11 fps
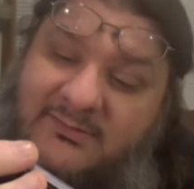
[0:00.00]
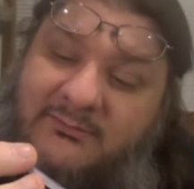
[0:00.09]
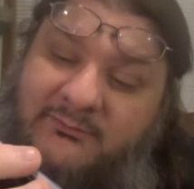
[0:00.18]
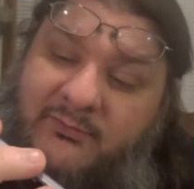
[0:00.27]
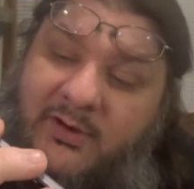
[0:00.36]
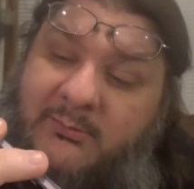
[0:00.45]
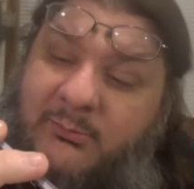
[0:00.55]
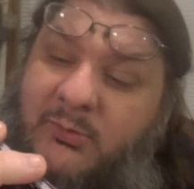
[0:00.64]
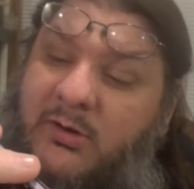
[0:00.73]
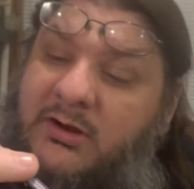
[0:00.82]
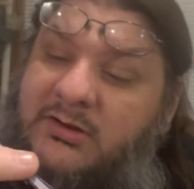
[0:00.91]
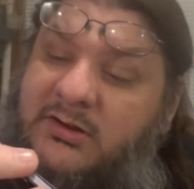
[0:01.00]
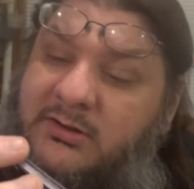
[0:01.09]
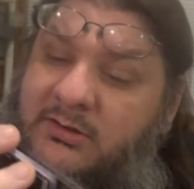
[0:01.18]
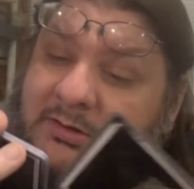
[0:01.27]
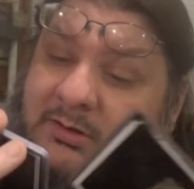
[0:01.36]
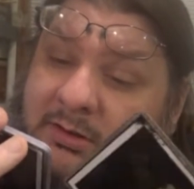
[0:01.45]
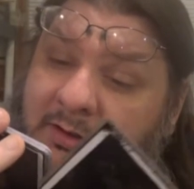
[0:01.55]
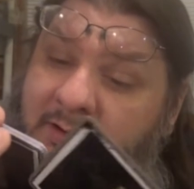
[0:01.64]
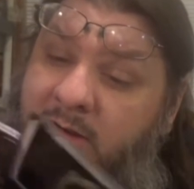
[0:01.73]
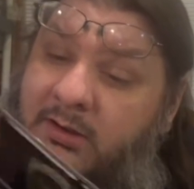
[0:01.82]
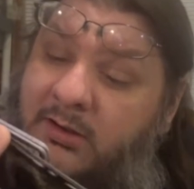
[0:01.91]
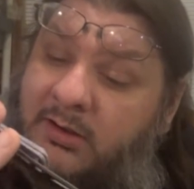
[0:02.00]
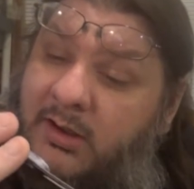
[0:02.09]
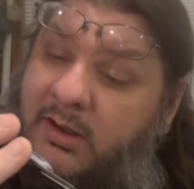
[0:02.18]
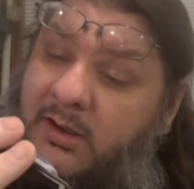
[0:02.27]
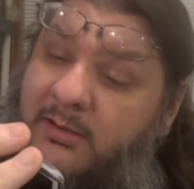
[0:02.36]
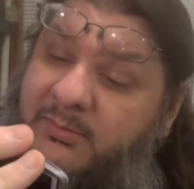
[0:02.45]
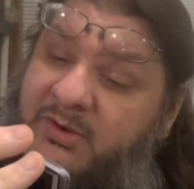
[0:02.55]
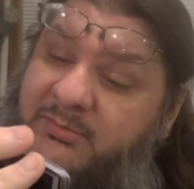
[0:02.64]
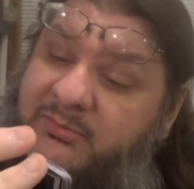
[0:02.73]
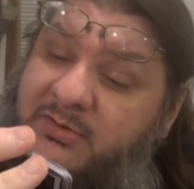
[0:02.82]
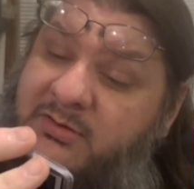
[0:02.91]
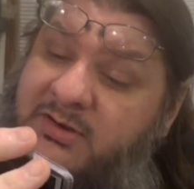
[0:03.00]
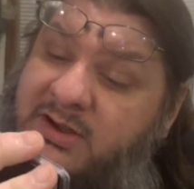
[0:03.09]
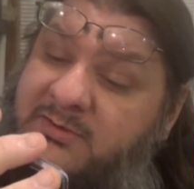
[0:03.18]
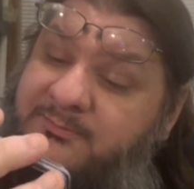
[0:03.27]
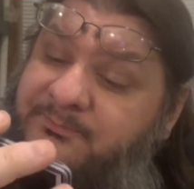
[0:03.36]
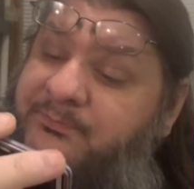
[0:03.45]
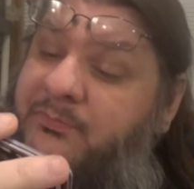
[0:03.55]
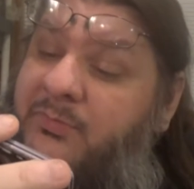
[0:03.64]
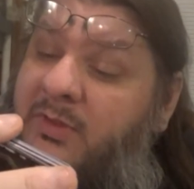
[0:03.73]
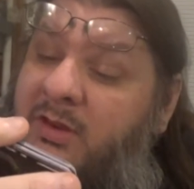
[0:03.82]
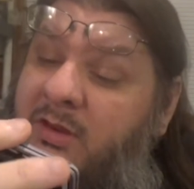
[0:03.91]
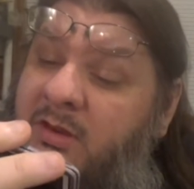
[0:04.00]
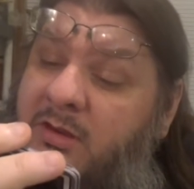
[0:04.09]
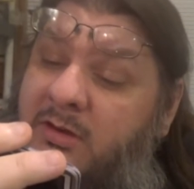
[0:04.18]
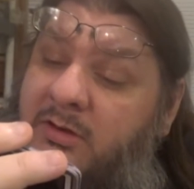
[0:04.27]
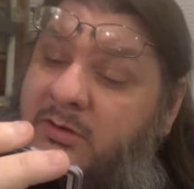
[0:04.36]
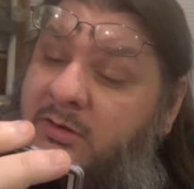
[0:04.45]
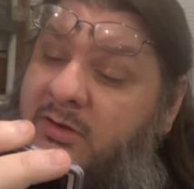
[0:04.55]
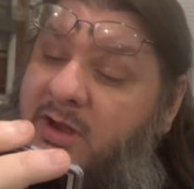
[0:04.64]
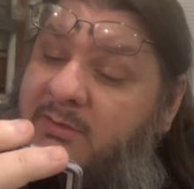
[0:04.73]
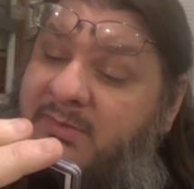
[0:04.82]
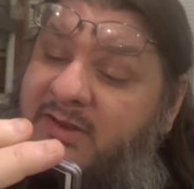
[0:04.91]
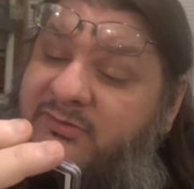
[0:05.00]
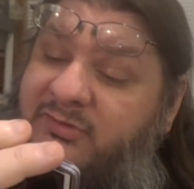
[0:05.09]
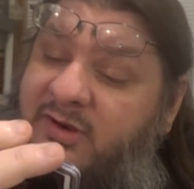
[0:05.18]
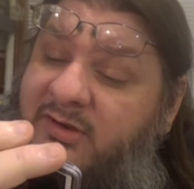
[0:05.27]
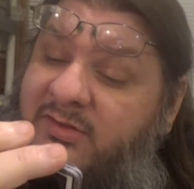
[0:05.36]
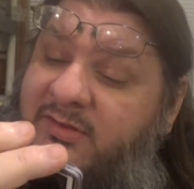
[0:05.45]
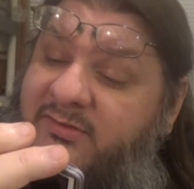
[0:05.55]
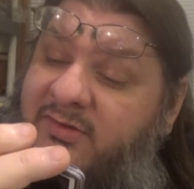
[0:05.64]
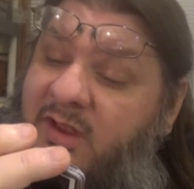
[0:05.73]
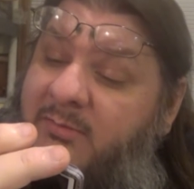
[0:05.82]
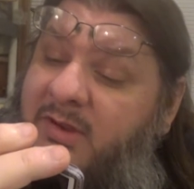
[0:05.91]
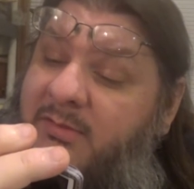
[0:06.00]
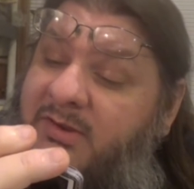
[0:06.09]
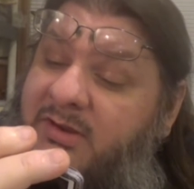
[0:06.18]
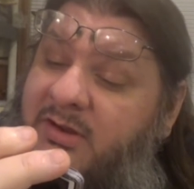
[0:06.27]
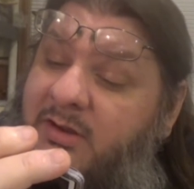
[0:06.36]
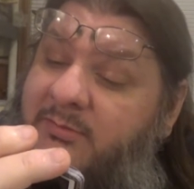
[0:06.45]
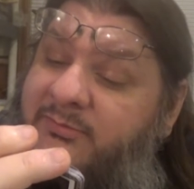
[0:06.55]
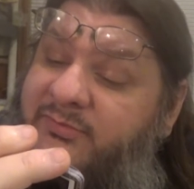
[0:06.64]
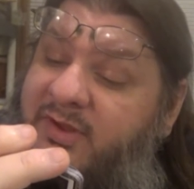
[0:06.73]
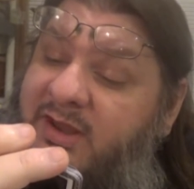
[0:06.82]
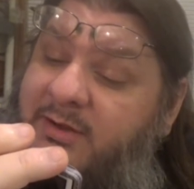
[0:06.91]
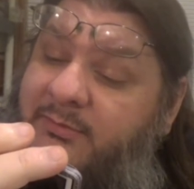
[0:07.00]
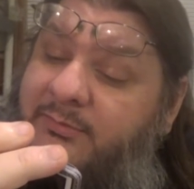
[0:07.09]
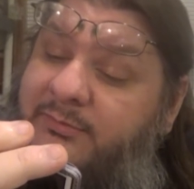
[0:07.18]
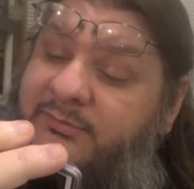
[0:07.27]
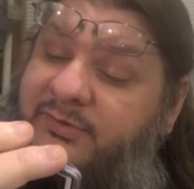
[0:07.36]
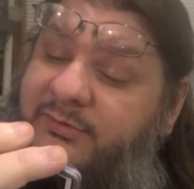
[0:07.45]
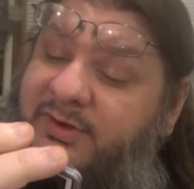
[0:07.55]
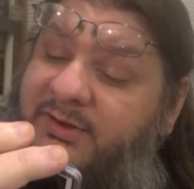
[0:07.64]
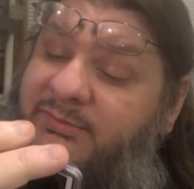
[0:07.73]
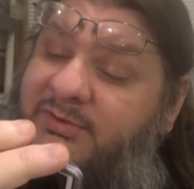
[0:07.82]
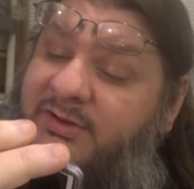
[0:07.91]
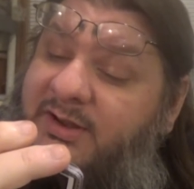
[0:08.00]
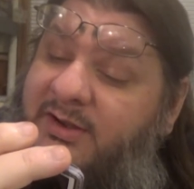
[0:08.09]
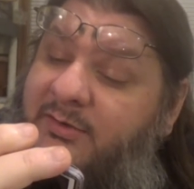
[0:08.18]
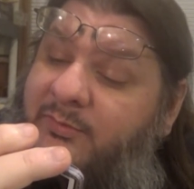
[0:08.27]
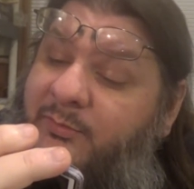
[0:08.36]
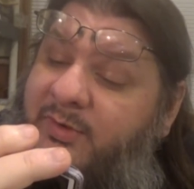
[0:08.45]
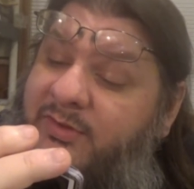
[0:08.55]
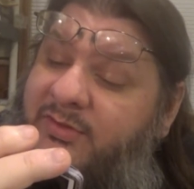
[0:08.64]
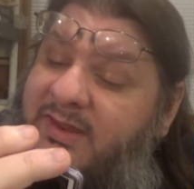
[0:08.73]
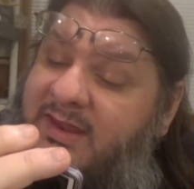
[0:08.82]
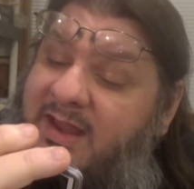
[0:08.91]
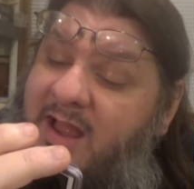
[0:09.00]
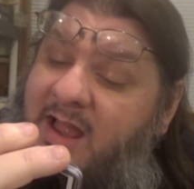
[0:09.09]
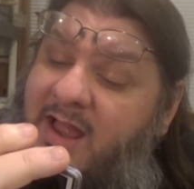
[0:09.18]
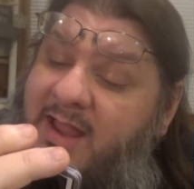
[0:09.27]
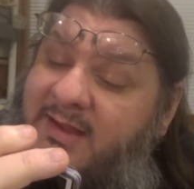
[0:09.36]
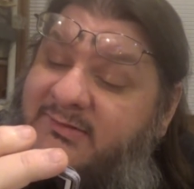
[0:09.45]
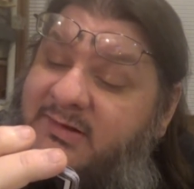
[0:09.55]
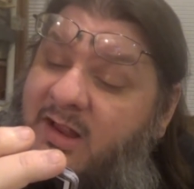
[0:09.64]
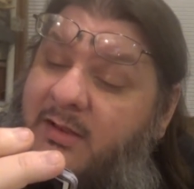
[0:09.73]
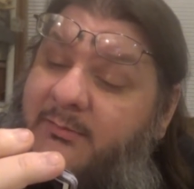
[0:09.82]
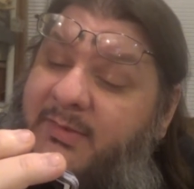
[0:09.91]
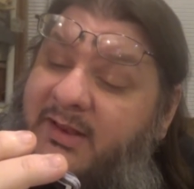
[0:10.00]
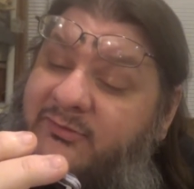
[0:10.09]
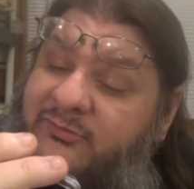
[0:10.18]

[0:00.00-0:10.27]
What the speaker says: in the frame correctly. Pepperoni. Your combat strength this combat becomes equal to the player with the highest combat